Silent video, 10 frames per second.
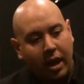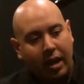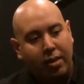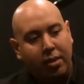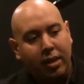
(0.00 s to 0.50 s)

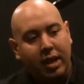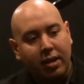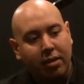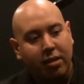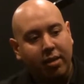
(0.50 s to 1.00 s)
I
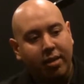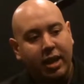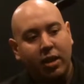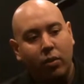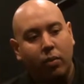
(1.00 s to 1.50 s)
think the
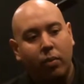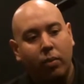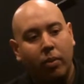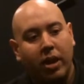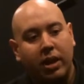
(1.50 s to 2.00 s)
thing
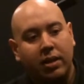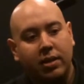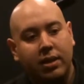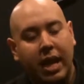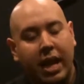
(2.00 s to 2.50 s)

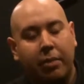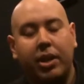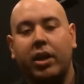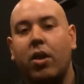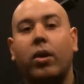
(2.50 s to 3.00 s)
was I had
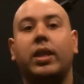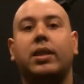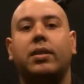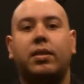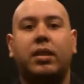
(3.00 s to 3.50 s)
been in all
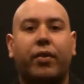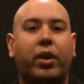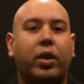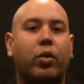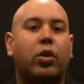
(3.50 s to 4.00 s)
these
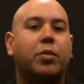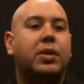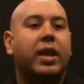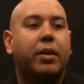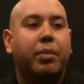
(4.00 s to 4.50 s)
different
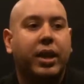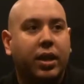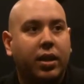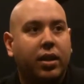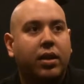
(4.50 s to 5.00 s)
groups. I had been
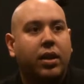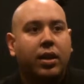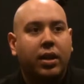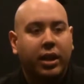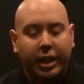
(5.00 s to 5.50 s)
in,
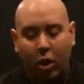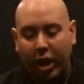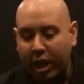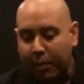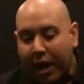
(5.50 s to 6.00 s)

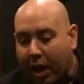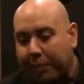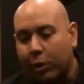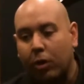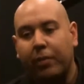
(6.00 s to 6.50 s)
a hip
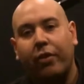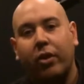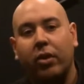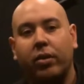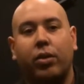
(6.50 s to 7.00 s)
hop group
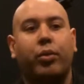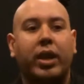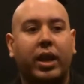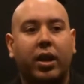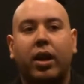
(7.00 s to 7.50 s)
for
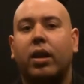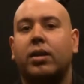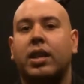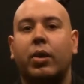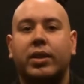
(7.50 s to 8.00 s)
3
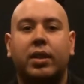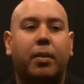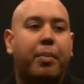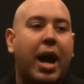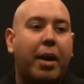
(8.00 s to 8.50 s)
years. I was in
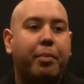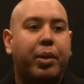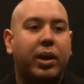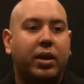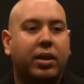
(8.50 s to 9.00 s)
a pop
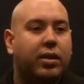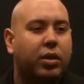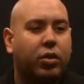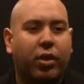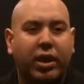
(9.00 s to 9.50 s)
punk
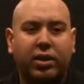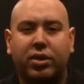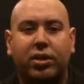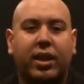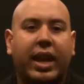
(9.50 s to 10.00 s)

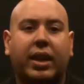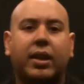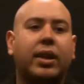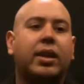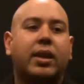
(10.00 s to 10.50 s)
grunge like
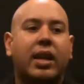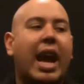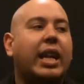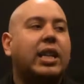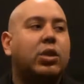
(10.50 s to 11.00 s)

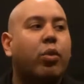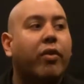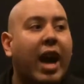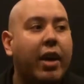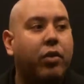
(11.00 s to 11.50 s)
'90s
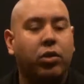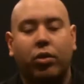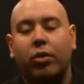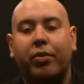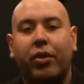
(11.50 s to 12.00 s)
revival
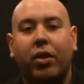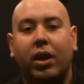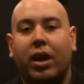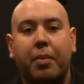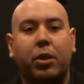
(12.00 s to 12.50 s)
group
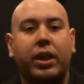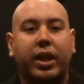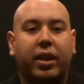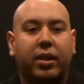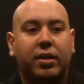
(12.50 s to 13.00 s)
for a couple of
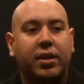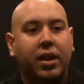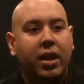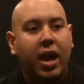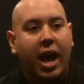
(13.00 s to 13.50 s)
years,
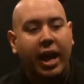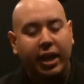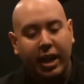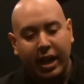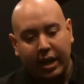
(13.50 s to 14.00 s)

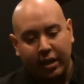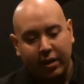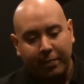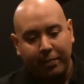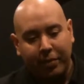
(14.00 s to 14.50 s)
and
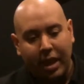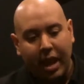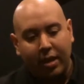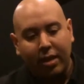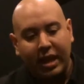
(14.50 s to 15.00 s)
then
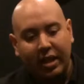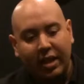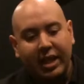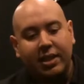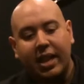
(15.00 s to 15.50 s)
I think
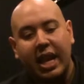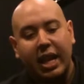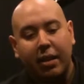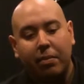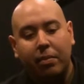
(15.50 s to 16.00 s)
this
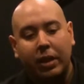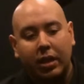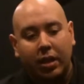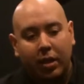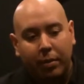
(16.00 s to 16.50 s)
came
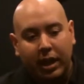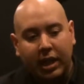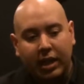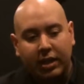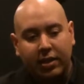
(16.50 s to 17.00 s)

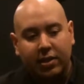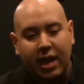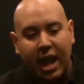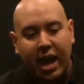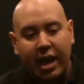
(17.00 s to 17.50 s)
because
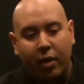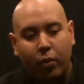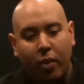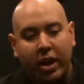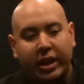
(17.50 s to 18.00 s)
I
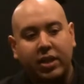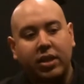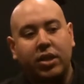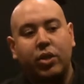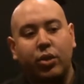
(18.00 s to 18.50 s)
wanted to
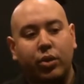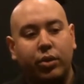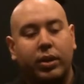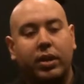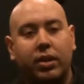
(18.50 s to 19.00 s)

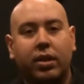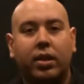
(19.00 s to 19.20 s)
do